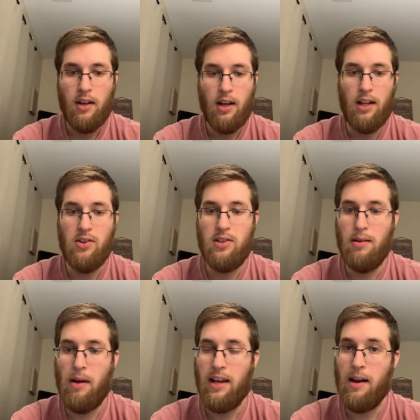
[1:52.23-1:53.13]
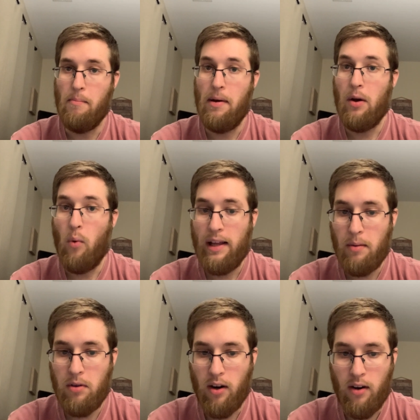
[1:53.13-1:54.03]
and his team may get a big
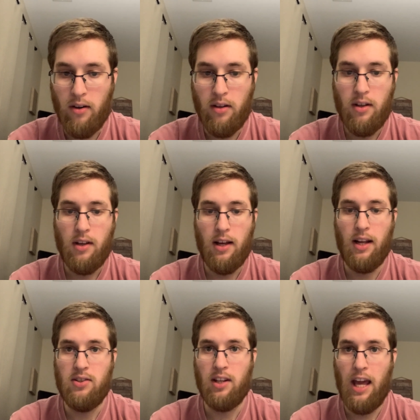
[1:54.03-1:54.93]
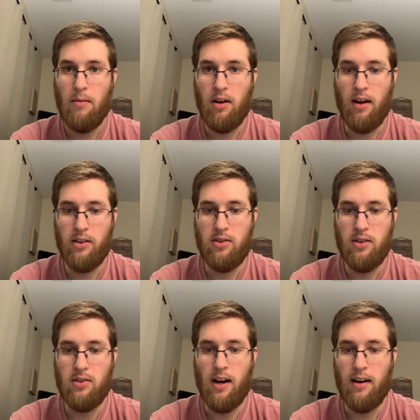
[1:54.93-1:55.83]
wake-up call against the Gamecocks
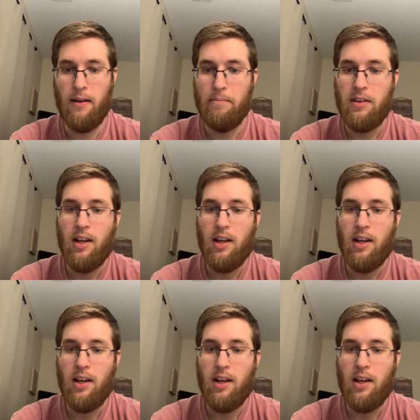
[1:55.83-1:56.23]
this Saturday.